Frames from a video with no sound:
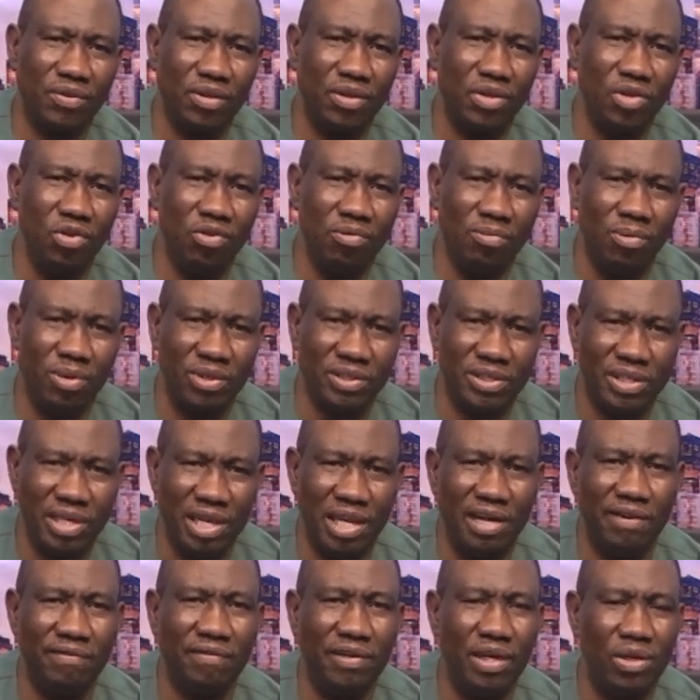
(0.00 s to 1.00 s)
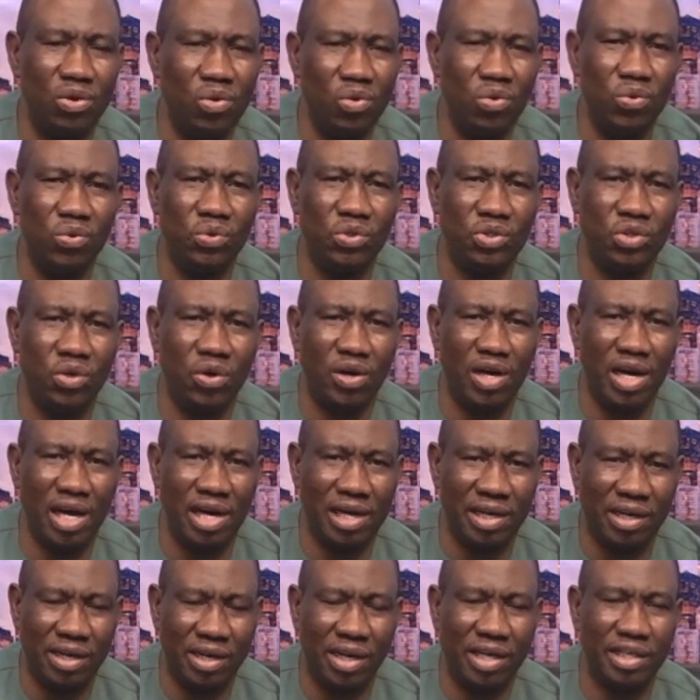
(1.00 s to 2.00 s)
you must never lose your
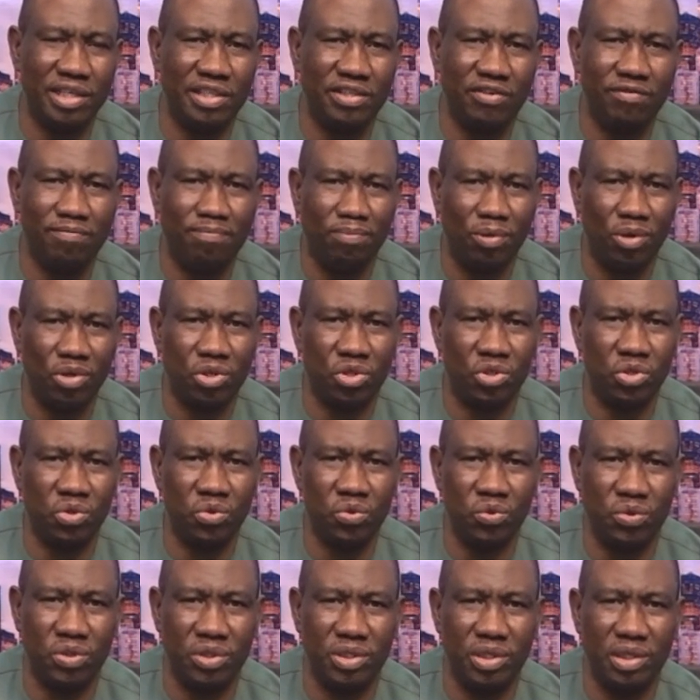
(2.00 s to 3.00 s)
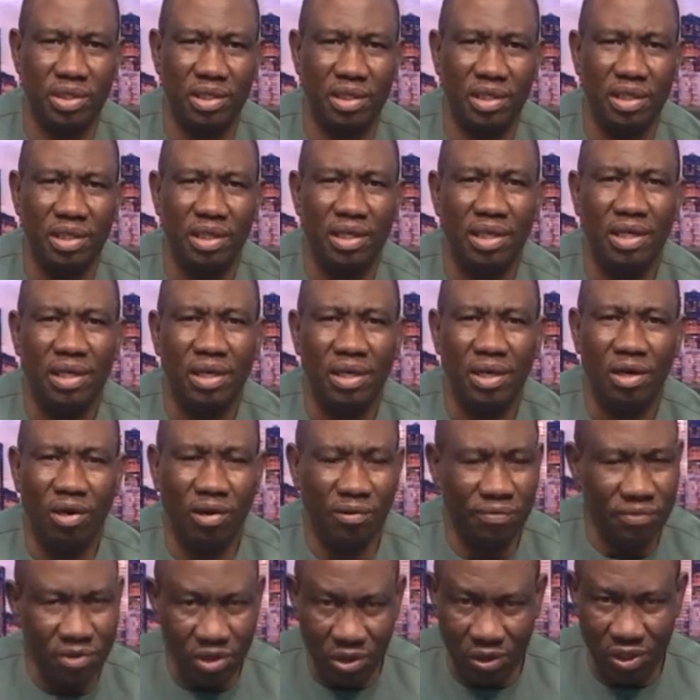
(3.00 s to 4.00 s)
aggressive pursuit
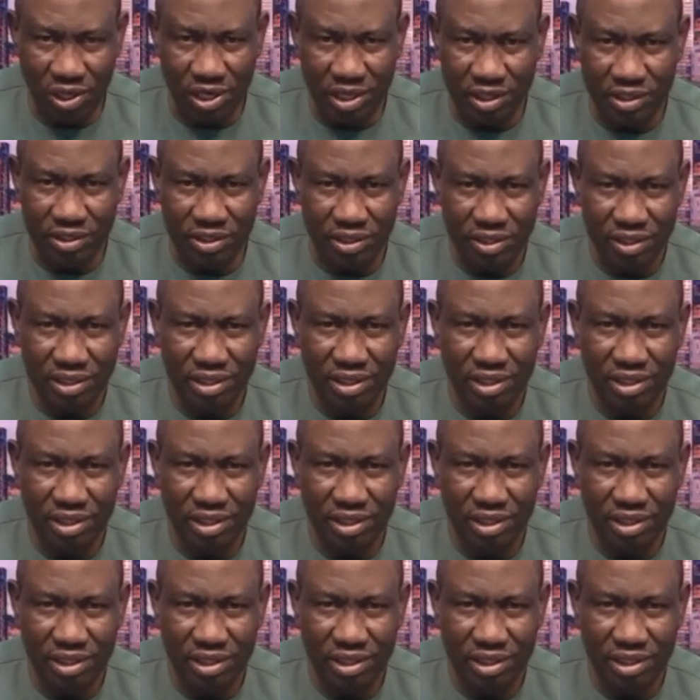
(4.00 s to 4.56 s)
of knowledge.